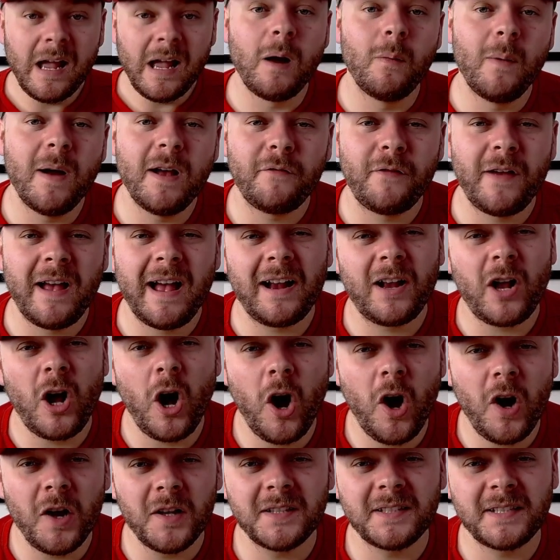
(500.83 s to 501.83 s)
However, I
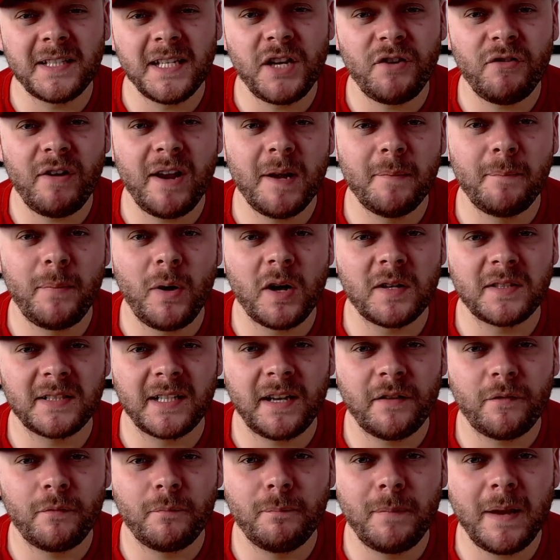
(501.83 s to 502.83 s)
can't see Graham Potter
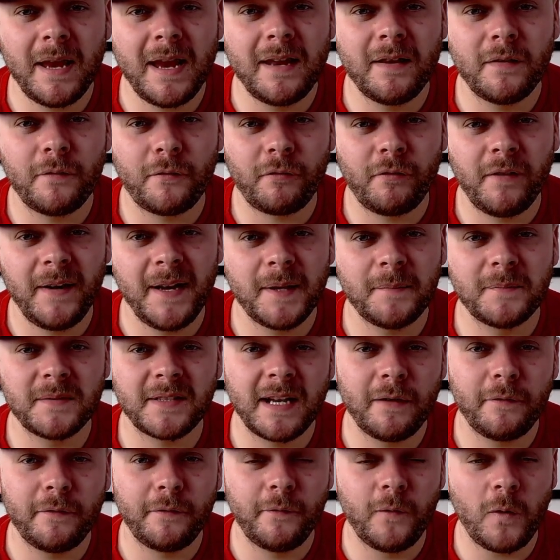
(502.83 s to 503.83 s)
giving Burn the freedom to
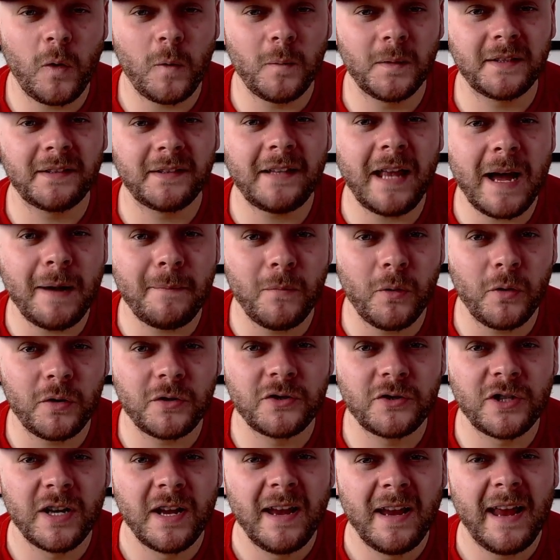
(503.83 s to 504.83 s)
get forward that
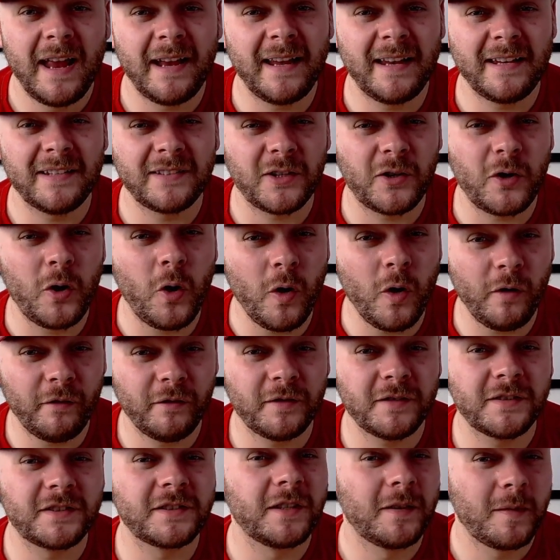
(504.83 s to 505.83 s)
much against the
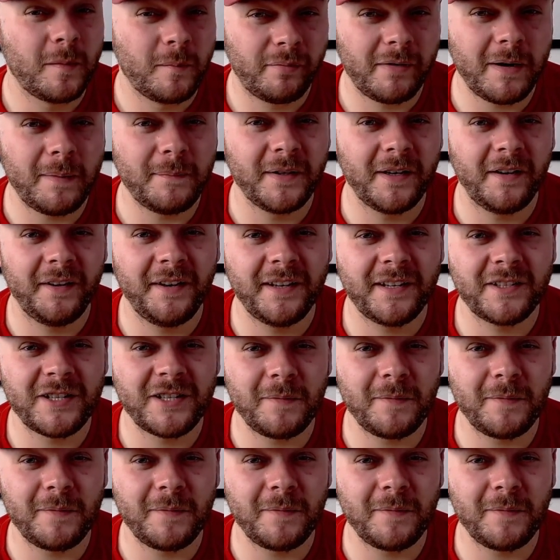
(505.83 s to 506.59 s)
current Premier League